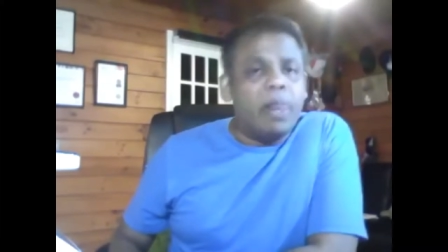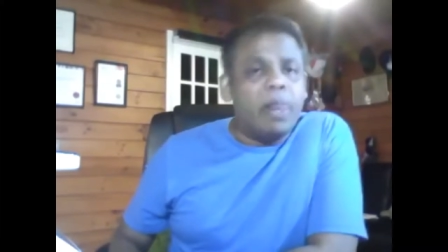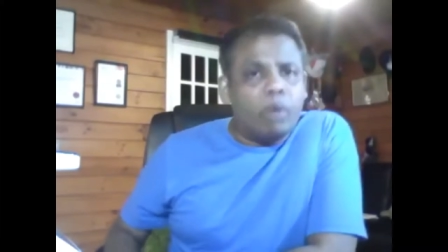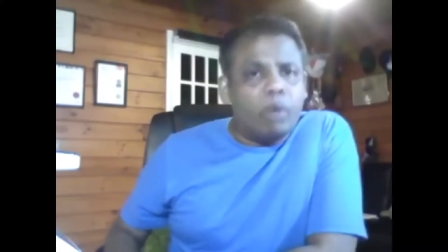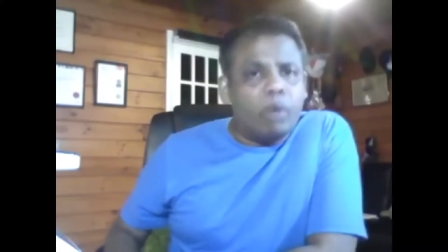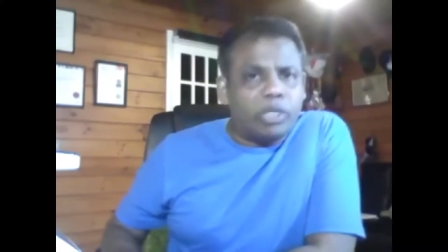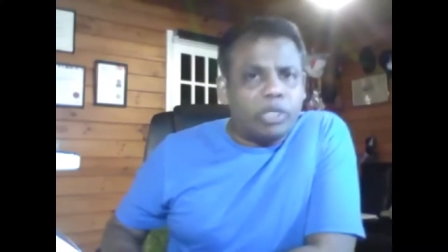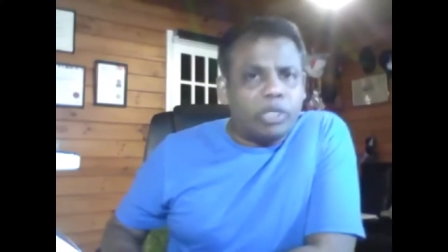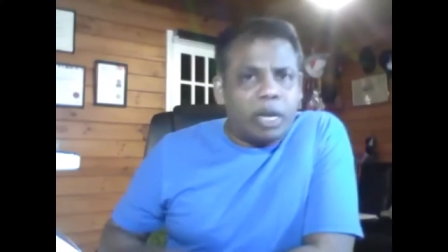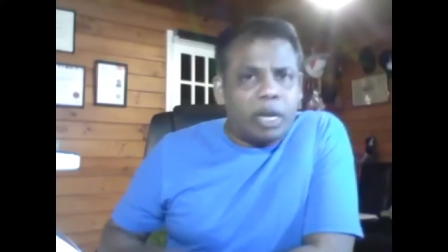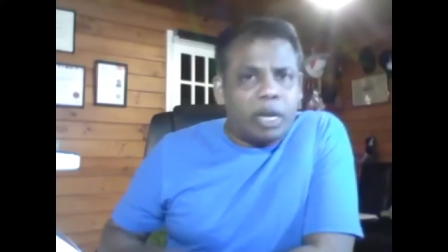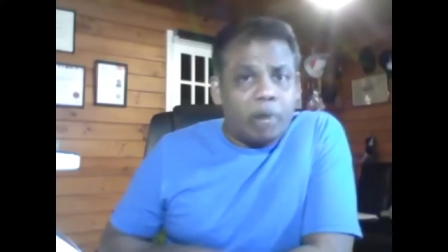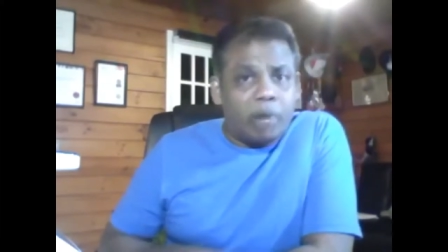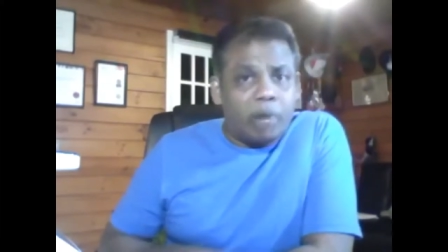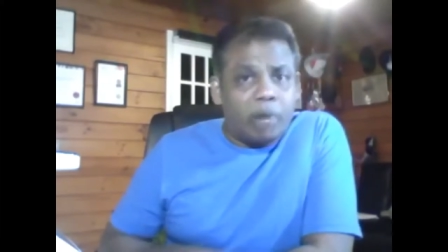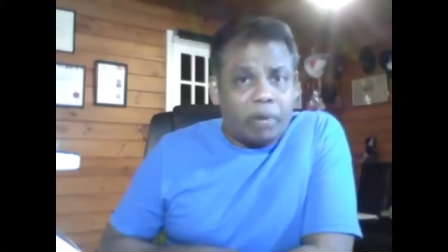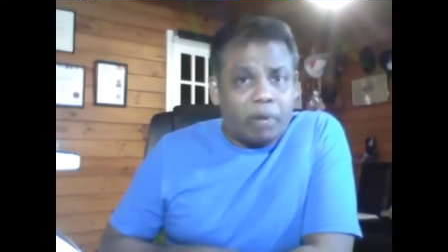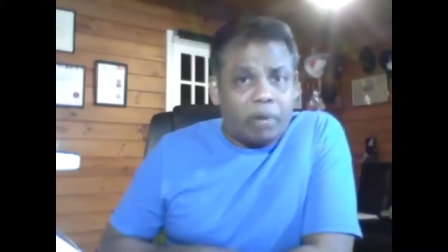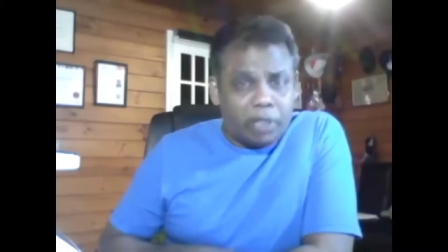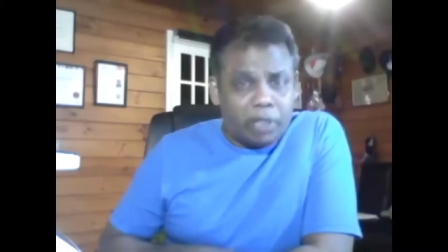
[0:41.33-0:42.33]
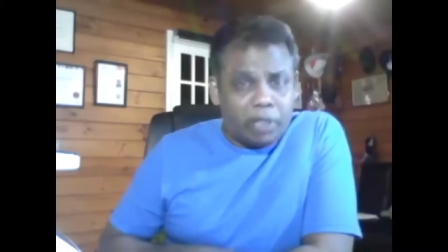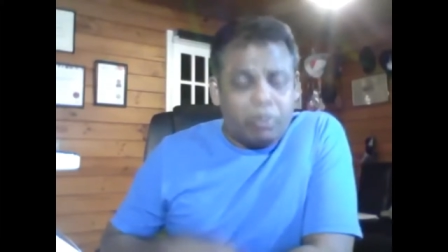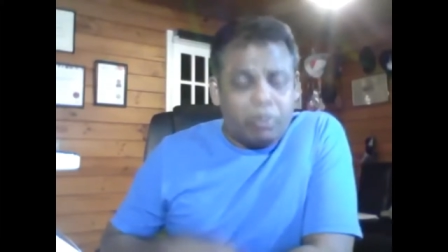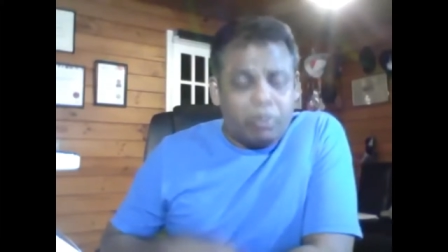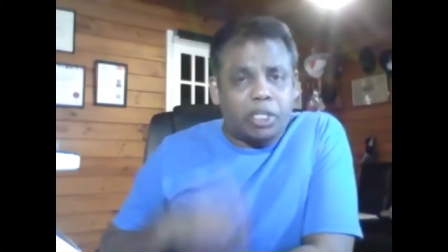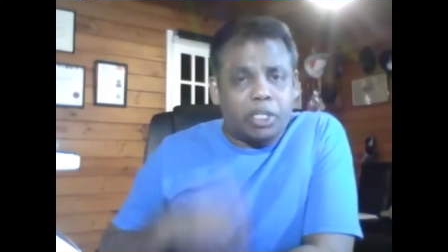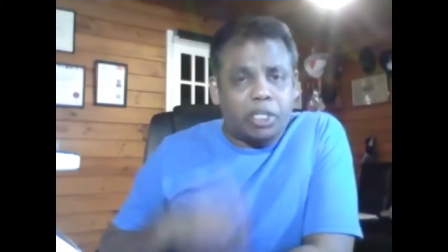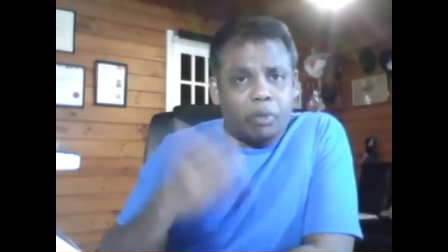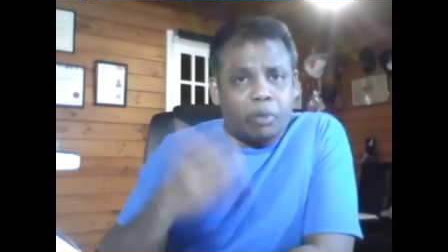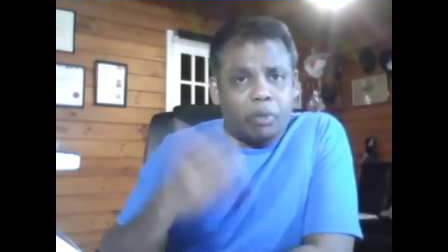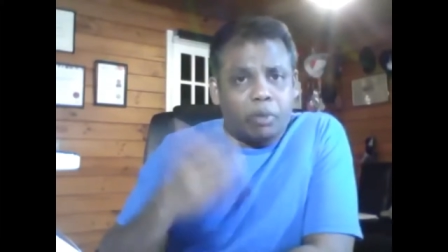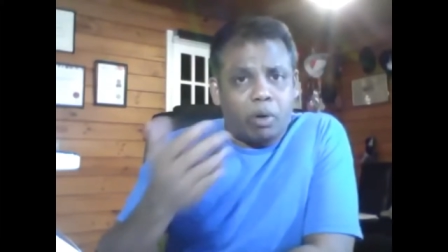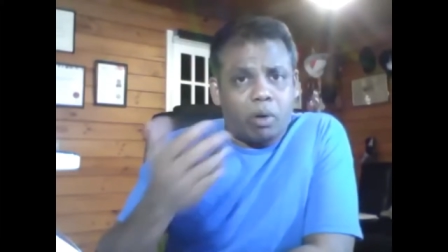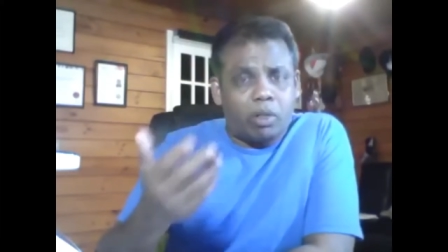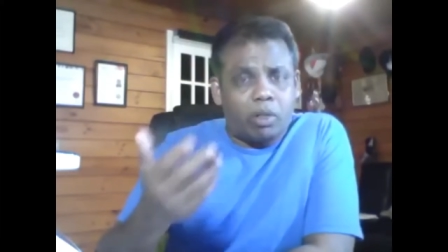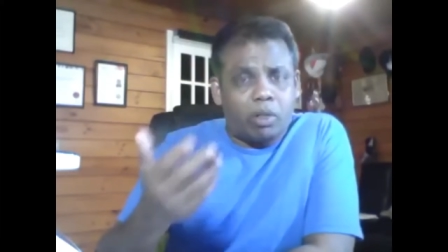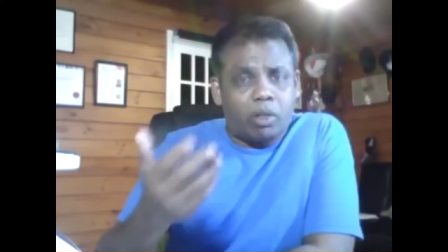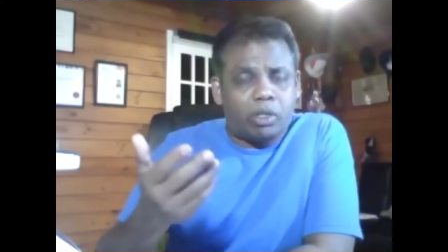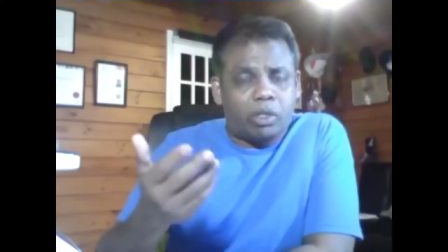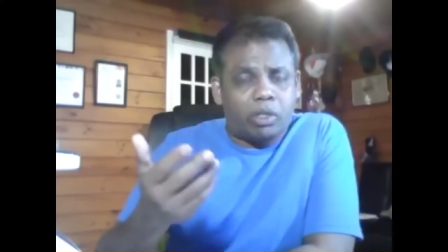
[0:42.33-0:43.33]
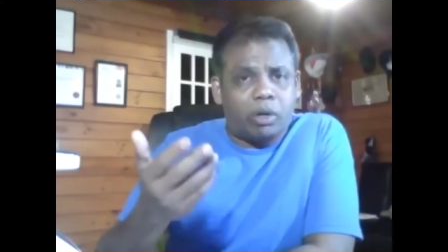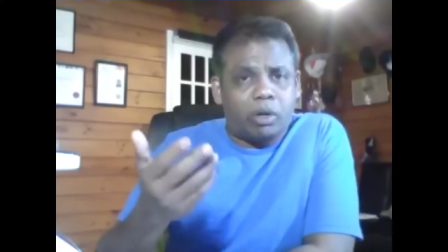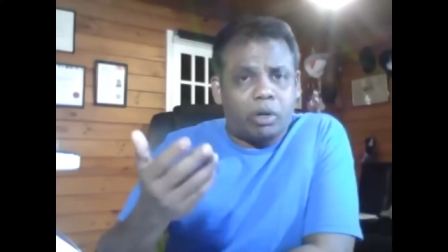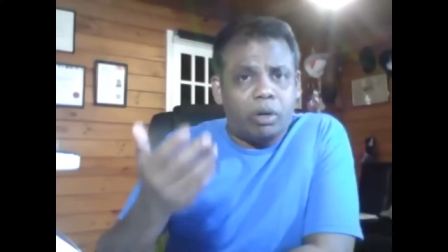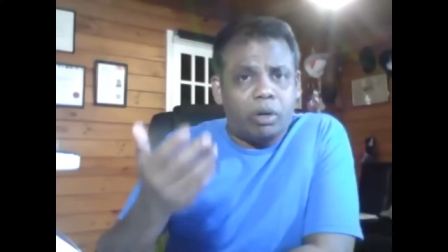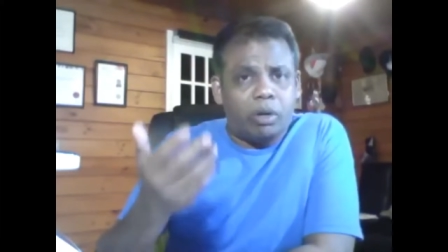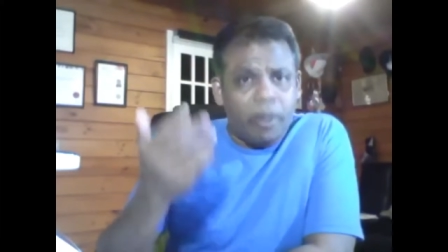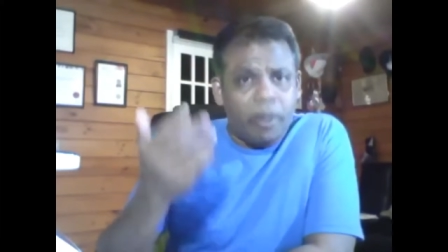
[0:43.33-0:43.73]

post-study work visa, but you would also